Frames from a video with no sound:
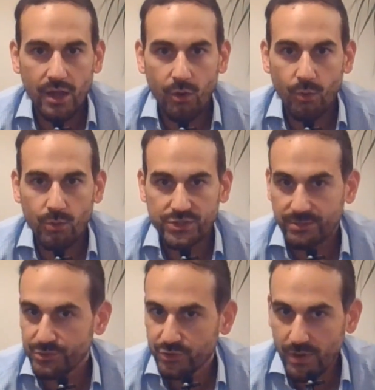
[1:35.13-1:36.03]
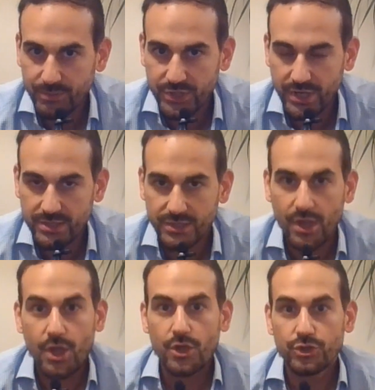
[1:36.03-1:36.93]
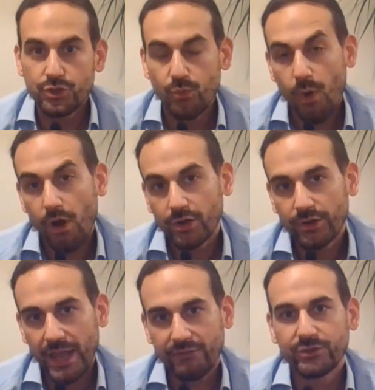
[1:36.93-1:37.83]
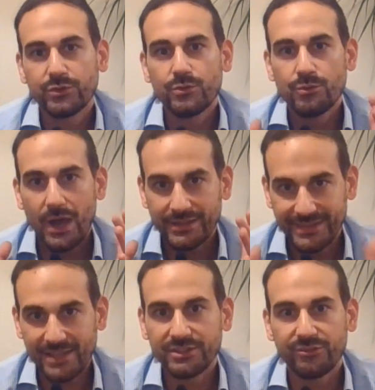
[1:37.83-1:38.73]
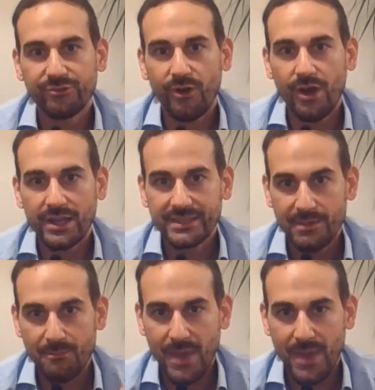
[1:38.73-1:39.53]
or subscriptions, you are going to have to identify the